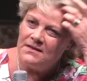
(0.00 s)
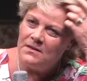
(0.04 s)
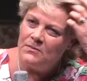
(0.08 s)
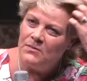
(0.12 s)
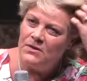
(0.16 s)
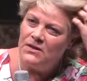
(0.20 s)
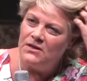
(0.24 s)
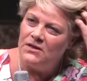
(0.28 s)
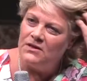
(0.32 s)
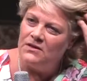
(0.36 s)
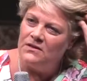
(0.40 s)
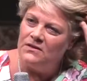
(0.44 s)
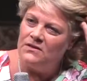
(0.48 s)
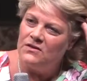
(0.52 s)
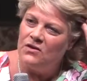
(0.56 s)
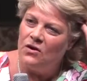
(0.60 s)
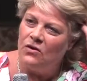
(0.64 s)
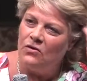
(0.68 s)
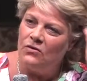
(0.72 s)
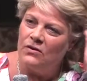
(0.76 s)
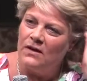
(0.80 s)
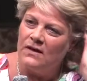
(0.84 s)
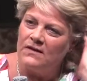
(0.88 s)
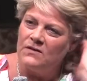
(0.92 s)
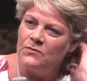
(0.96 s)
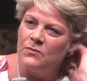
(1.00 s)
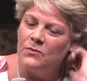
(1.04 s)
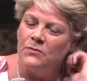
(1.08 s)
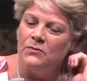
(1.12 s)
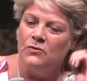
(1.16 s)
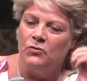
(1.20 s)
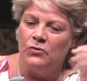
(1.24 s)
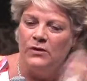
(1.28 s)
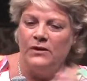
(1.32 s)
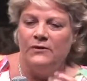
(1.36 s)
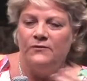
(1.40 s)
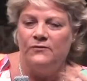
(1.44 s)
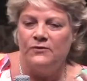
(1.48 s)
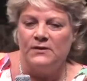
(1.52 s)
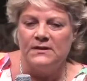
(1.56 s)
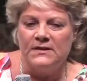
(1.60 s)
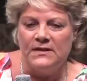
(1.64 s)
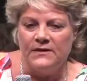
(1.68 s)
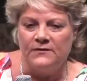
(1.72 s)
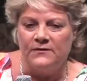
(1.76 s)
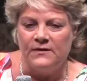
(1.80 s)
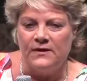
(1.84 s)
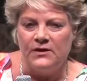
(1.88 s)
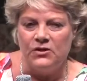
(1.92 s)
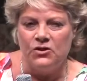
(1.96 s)
Somebody told us we were looking for a
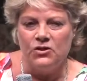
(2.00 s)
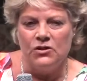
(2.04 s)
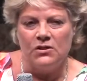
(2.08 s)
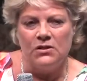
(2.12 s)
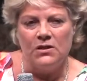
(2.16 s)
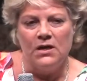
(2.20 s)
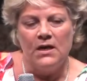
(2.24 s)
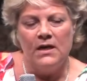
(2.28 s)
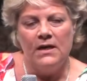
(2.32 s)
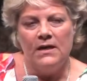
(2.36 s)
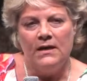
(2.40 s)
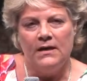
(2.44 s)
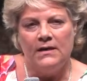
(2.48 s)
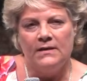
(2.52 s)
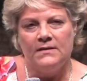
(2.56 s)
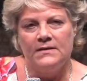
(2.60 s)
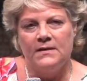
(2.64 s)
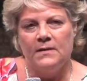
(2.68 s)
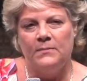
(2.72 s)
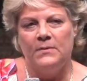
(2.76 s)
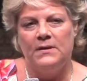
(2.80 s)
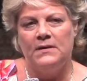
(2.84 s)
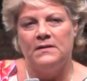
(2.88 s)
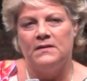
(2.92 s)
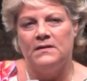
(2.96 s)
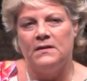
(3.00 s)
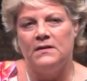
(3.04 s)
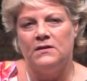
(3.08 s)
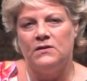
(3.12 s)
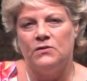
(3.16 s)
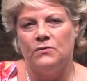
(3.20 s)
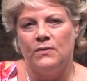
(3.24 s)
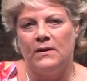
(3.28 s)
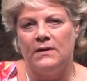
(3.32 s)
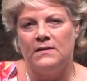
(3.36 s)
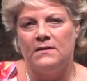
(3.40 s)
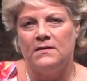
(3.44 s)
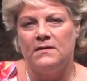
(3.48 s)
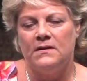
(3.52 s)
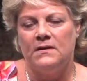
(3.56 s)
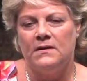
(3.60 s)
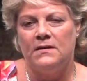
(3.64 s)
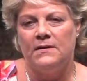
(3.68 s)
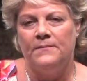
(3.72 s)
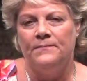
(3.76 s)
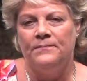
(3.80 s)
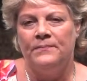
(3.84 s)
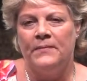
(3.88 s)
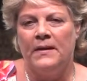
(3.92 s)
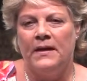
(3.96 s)
definition, and somebody said to us
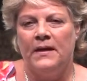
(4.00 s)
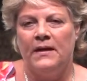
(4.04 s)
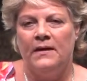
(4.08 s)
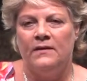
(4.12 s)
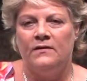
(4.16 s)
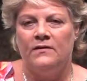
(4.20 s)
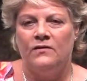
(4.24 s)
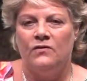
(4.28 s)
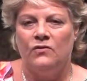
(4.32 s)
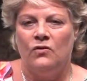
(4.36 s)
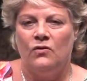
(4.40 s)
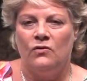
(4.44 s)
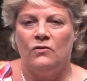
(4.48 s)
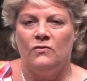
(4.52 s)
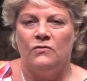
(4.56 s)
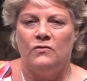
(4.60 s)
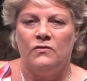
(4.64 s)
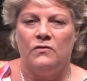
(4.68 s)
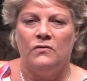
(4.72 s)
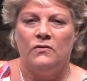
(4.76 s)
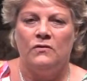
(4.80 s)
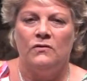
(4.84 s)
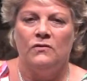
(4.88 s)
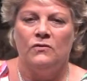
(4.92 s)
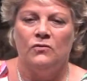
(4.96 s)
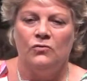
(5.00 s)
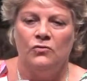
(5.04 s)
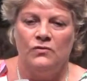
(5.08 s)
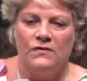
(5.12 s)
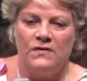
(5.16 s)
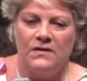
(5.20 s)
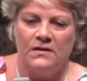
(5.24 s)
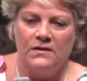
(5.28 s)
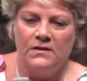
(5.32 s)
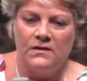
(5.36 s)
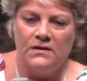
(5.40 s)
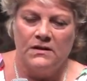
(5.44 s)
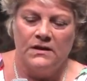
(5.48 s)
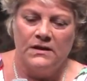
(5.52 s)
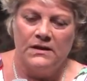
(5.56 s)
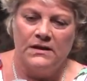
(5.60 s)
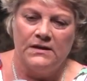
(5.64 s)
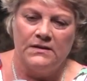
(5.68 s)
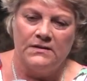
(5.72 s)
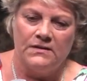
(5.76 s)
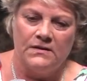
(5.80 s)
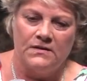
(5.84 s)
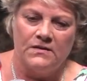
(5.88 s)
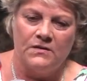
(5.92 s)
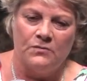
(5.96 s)
that it's not losing your
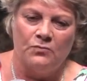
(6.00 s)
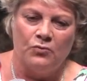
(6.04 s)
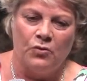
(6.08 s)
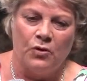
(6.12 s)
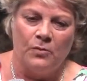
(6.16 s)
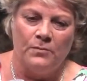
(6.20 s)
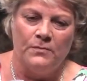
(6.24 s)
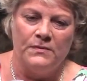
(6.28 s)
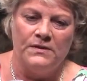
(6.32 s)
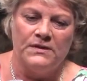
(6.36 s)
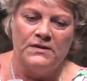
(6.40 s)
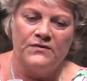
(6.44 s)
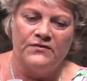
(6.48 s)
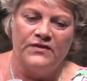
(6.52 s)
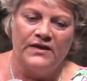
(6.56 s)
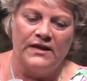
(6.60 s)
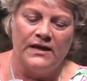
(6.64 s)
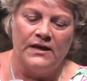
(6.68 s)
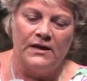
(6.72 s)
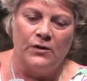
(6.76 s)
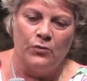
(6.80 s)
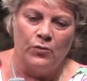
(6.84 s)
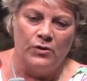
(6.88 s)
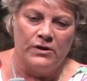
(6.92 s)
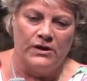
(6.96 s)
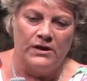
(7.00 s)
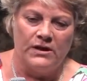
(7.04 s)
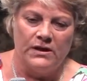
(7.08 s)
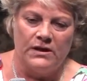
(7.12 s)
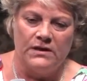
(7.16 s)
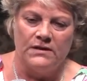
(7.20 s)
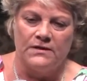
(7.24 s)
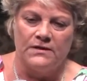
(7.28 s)
keys that's a problem, it's forgetting what your